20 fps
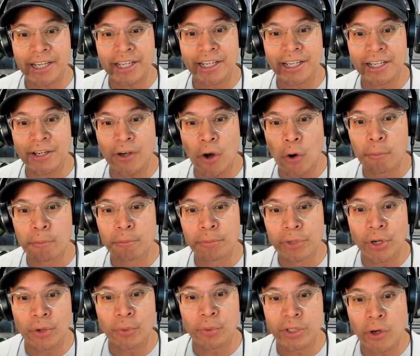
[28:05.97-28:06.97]

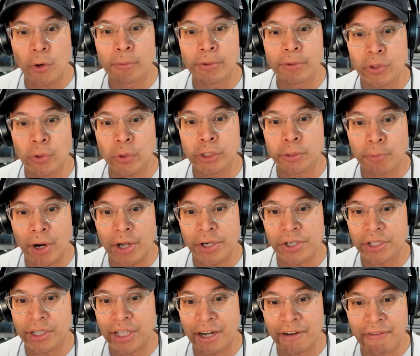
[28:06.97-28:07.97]
was an open source
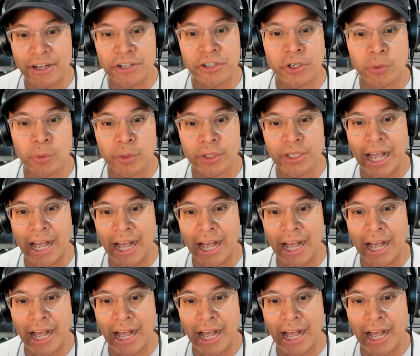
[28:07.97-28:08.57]
project that eventually was,